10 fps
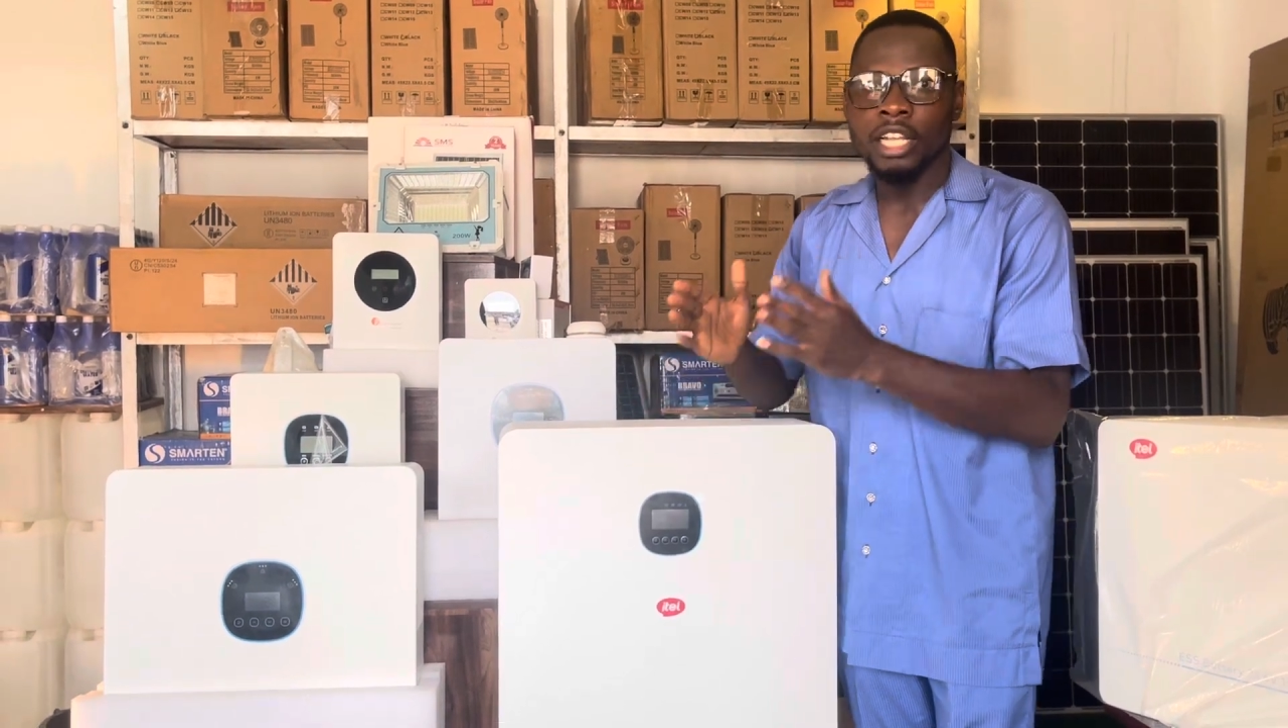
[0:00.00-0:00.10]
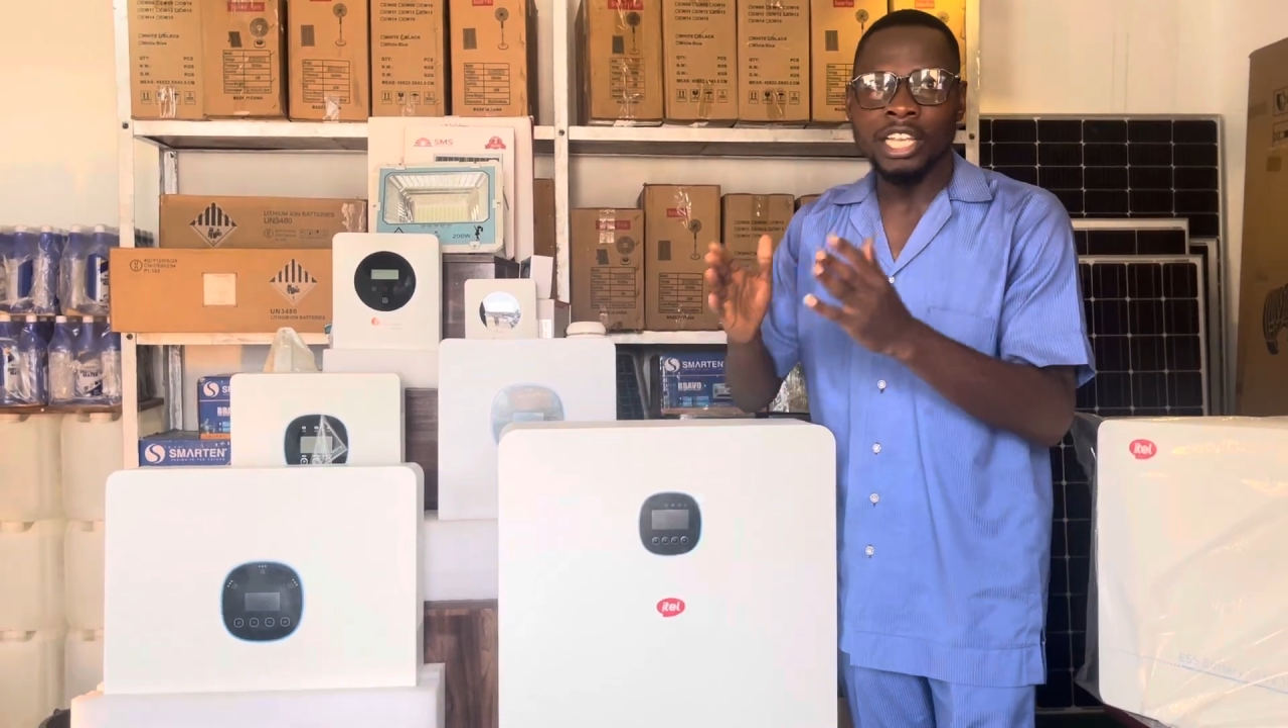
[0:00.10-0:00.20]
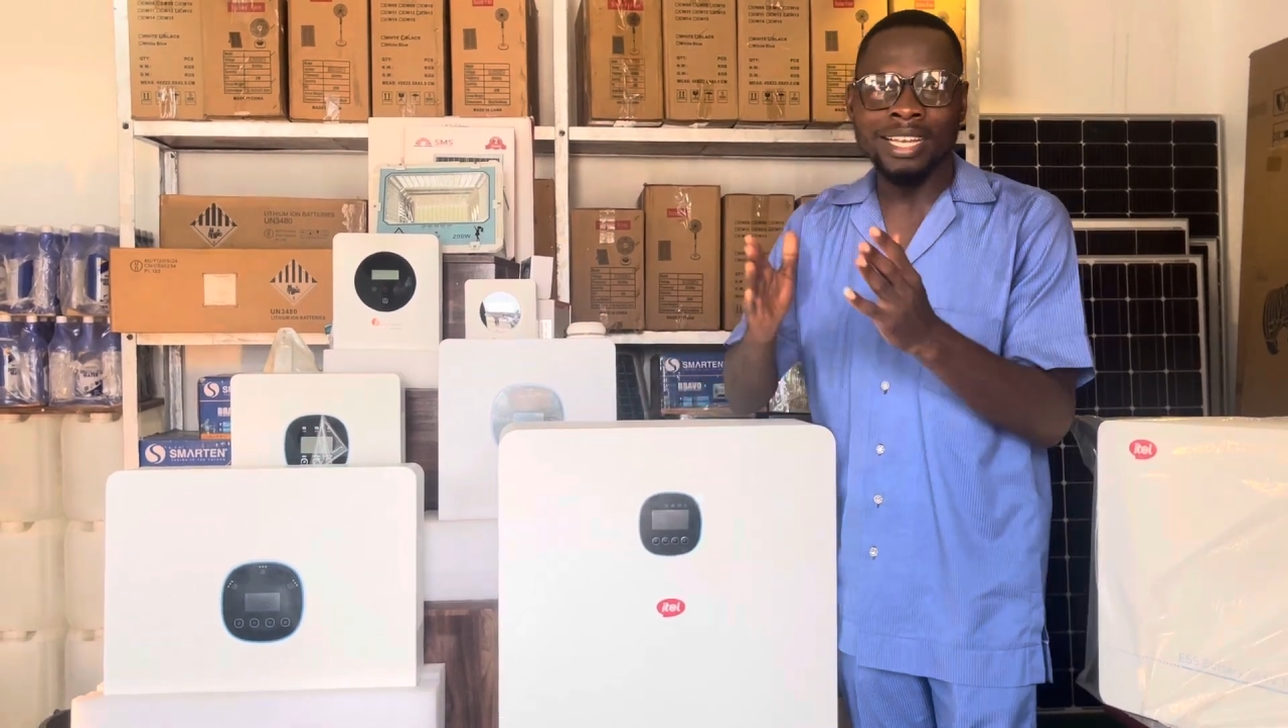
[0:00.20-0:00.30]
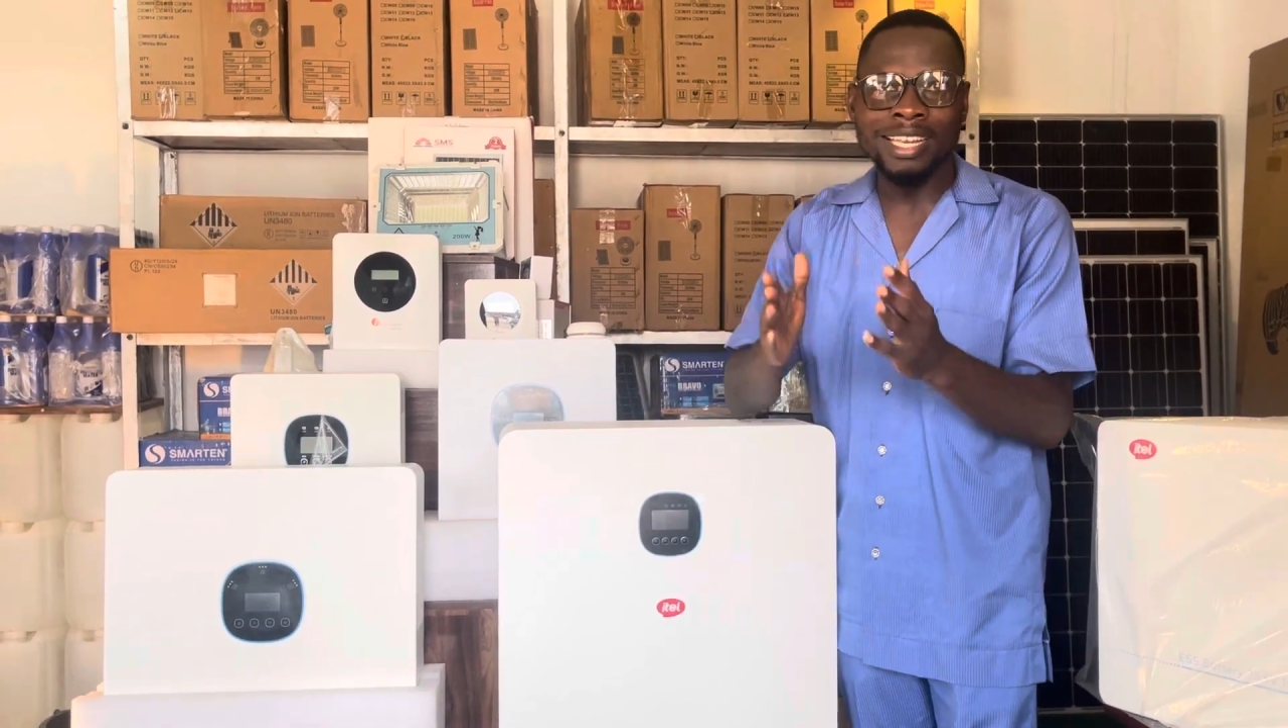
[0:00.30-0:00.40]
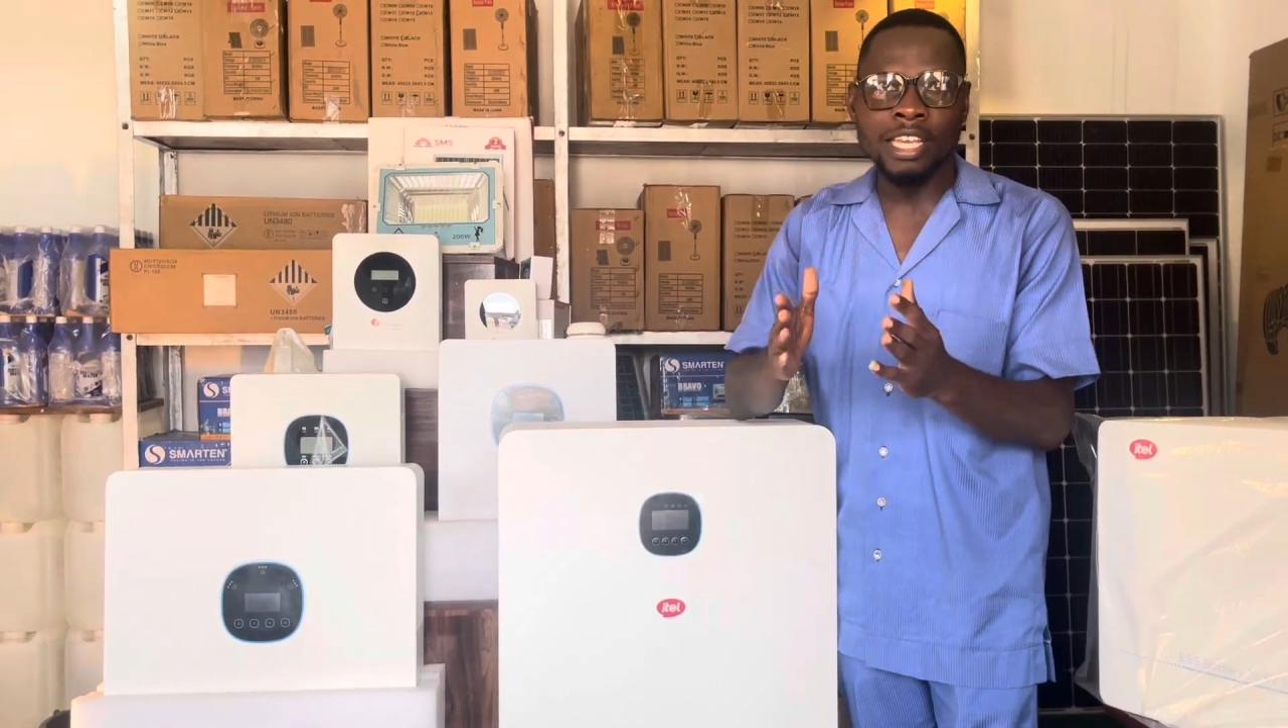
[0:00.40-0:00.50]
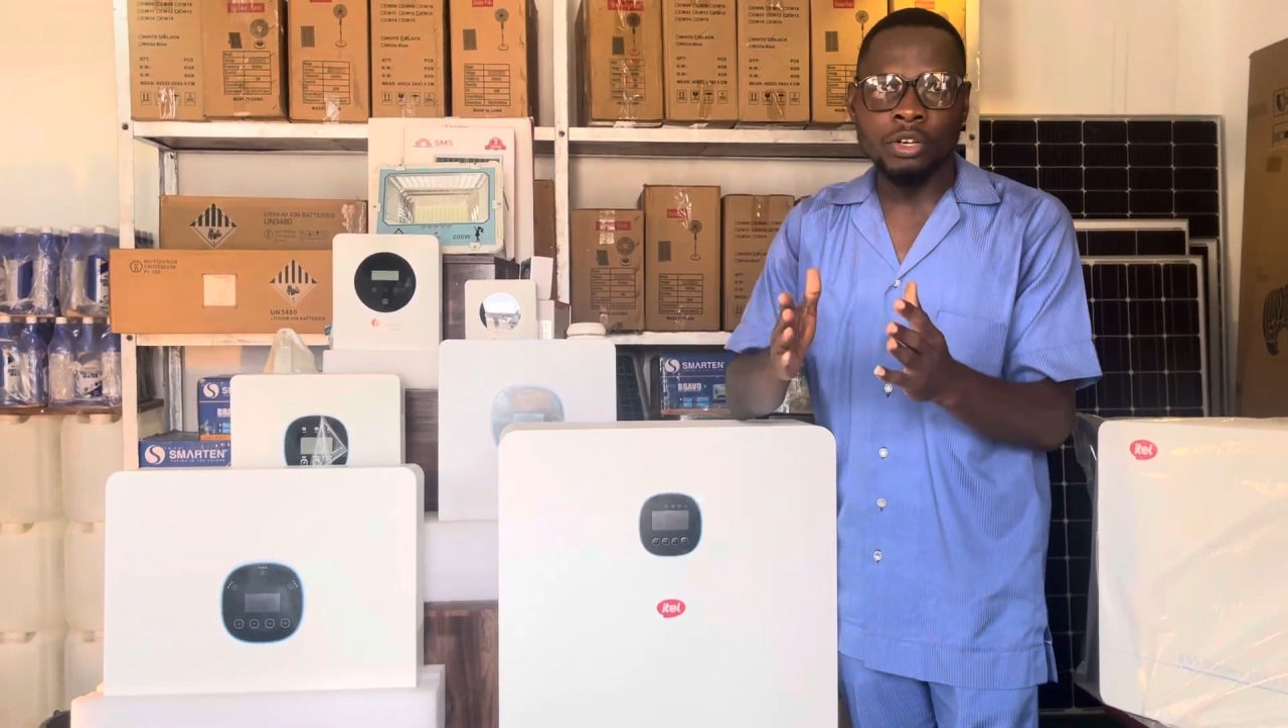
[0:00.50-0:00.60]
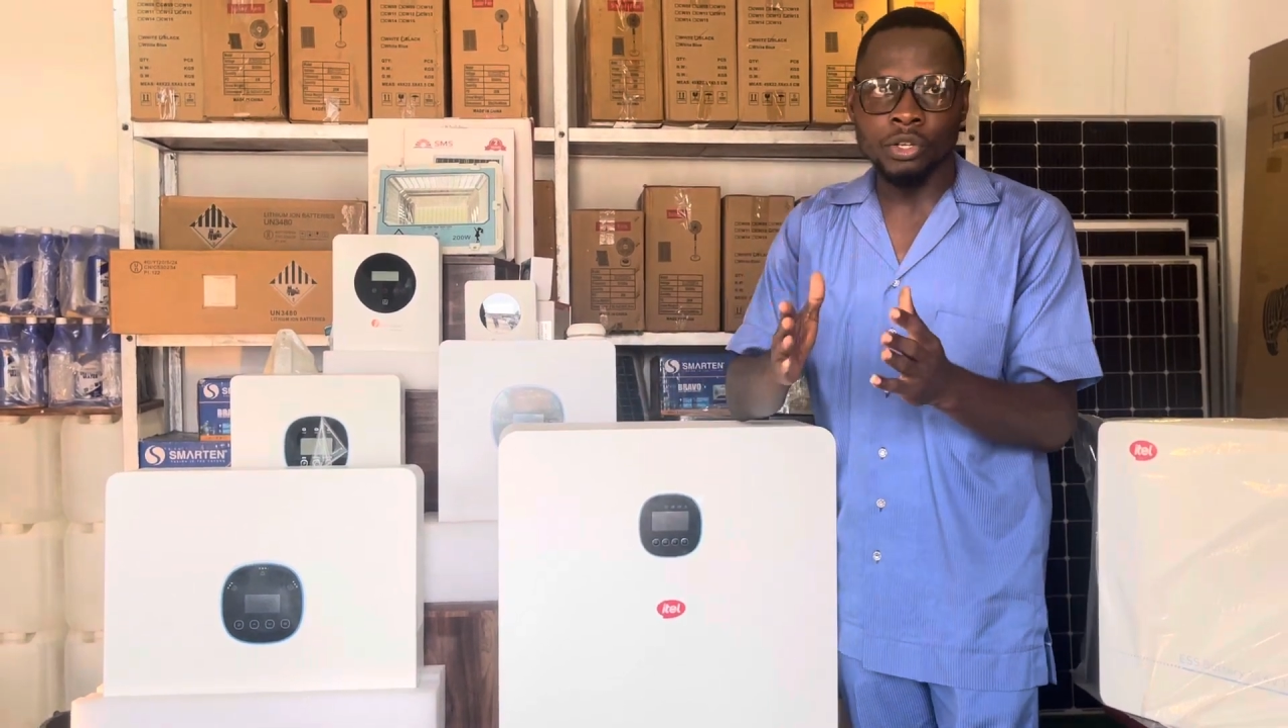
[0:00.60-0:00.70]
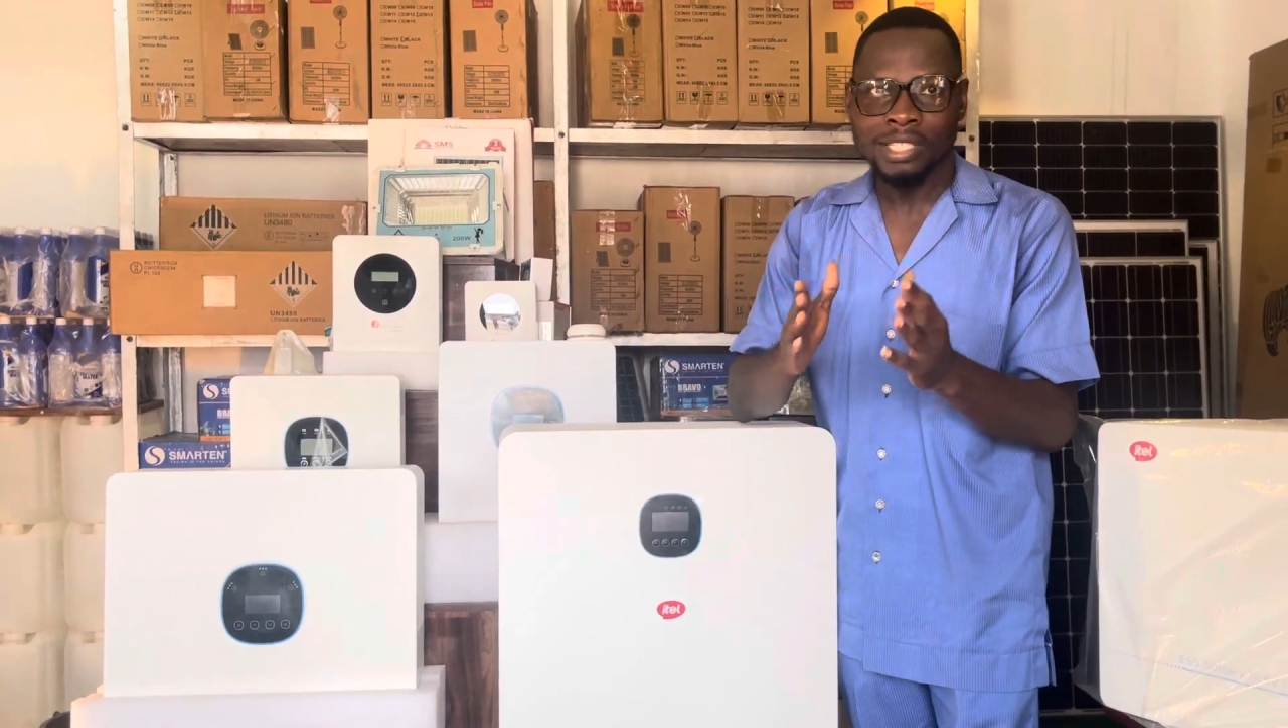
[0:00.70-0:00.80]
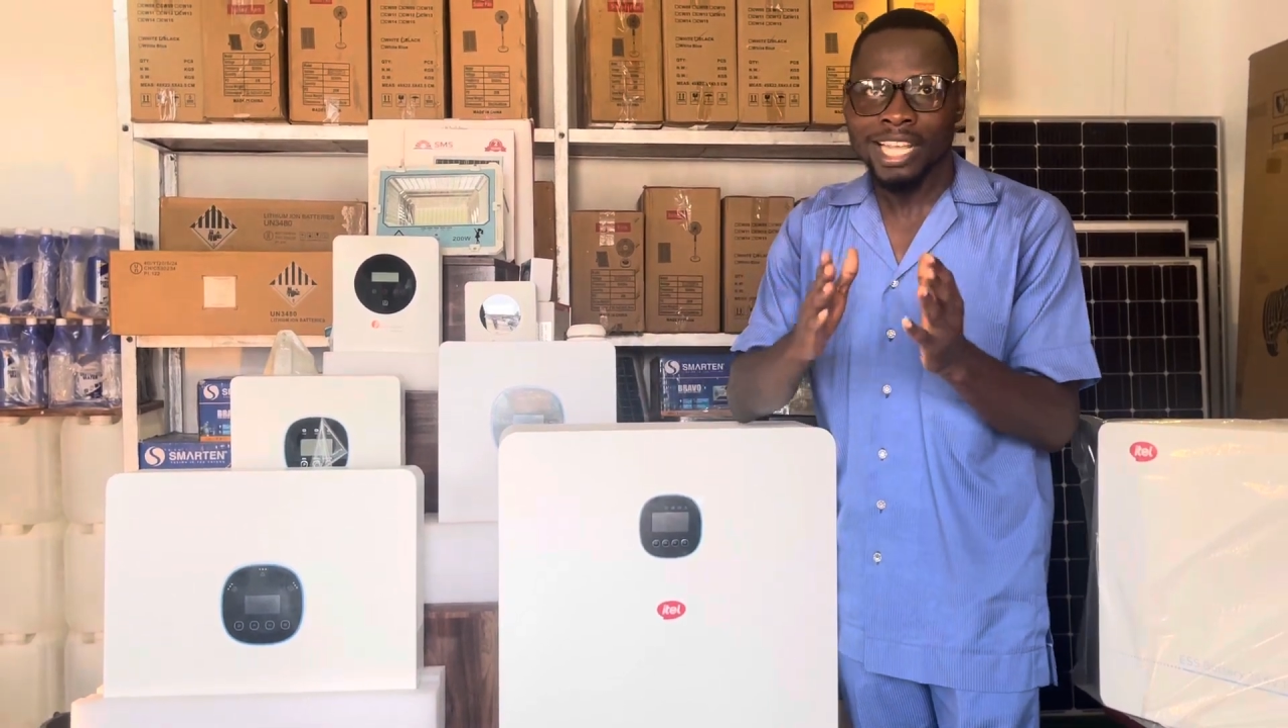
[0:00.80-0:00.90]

in Lagos,